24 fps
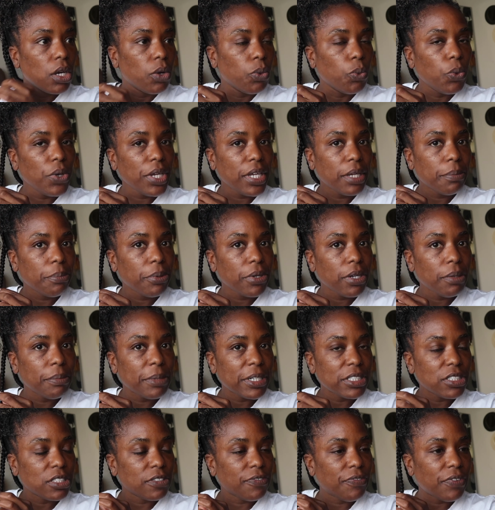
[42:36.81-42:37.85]
we can pretty
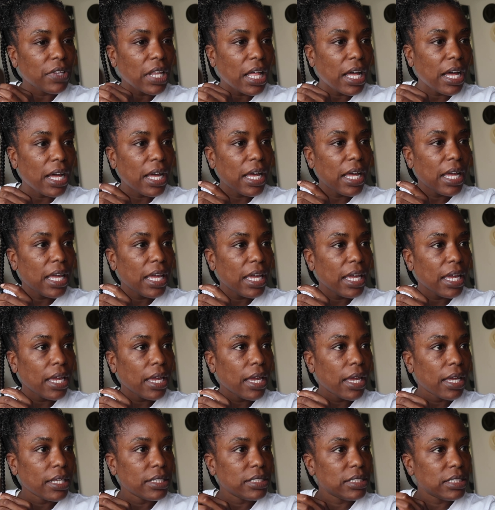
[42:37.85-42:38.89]
much fly
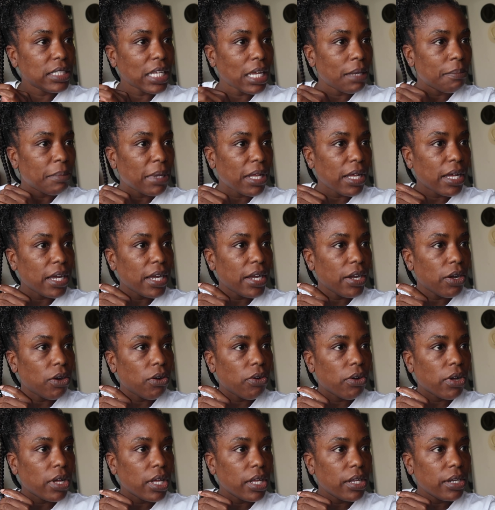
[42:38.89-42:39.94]
standby
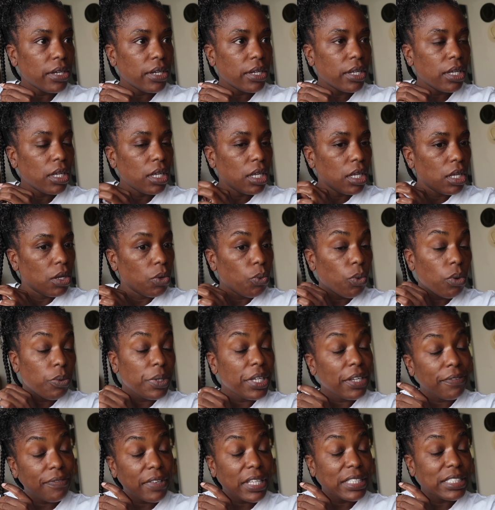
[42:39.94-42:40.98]
on, well, we
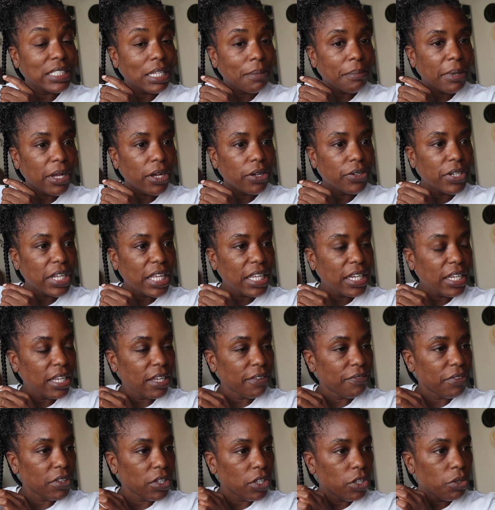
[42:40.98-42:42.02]
can fly standby on any
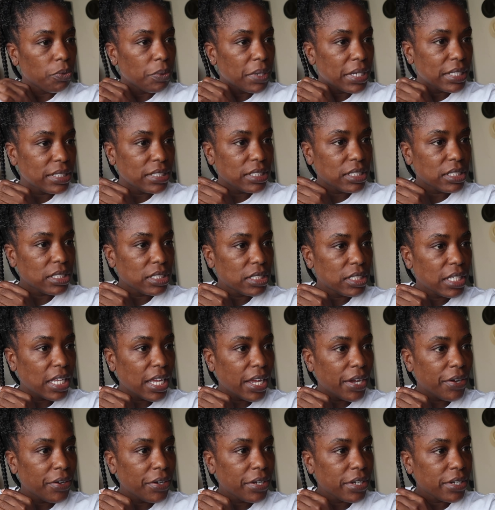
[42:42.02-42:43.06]
of the US
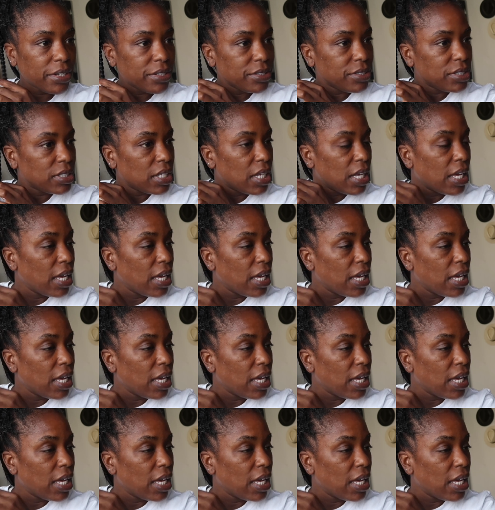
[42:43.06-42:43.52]
carriers.